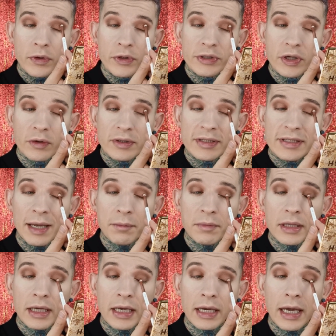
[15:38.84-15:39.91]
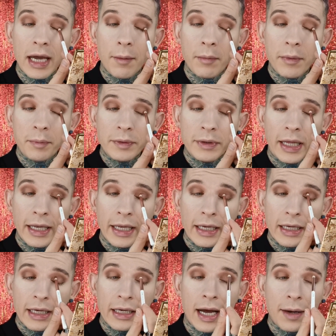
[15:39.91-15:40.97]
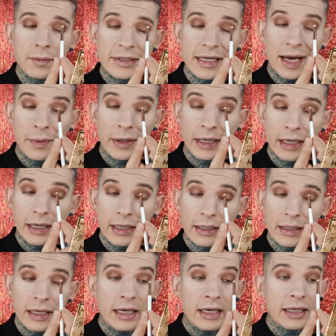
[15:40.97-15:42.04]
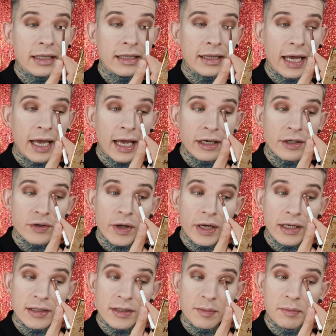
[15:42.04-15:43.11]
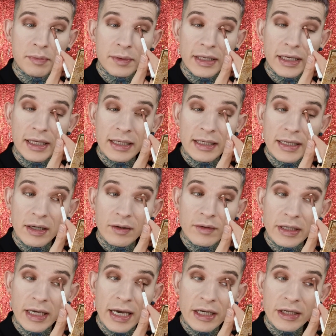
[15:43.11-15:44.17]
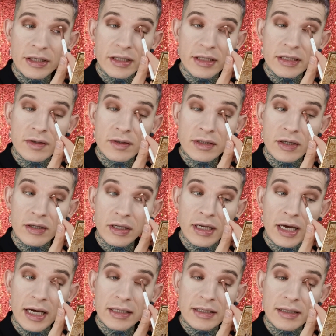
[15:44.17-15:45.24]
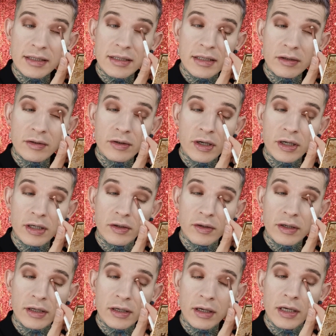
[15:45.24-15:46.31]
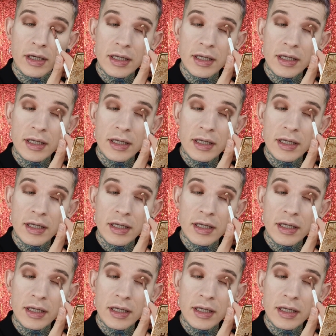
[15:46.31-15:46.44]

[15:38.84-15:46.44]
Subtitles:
So the same thing, I'm applying it, I'm dabbing it, then trying to blend out the edges so it's gonna nice and it's gonna look